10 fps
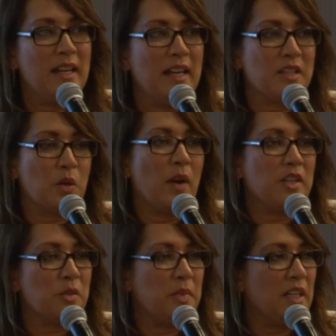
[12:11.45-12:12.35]
It's going
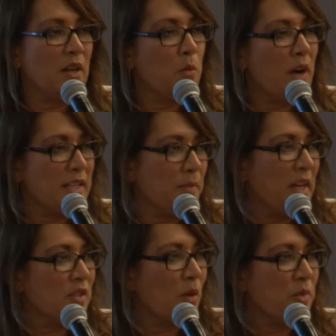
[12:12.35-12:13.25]
to be a white
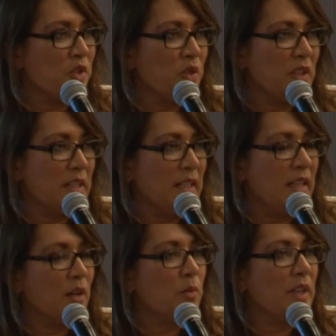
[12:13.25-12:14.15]
space opportunity,
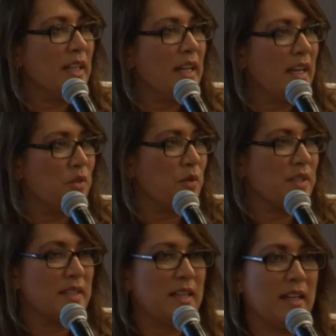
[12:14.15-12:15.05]
a really
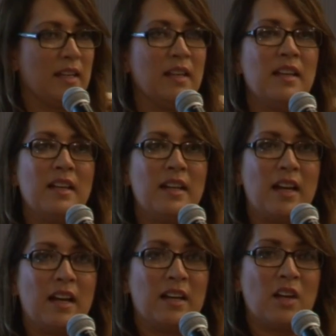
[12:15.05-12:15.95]
interesting
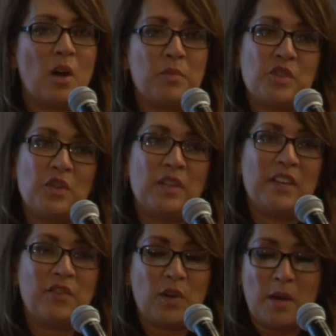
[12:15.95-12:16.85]
opportunity
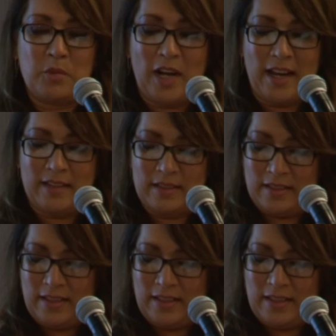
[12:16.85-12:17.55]
for our brand.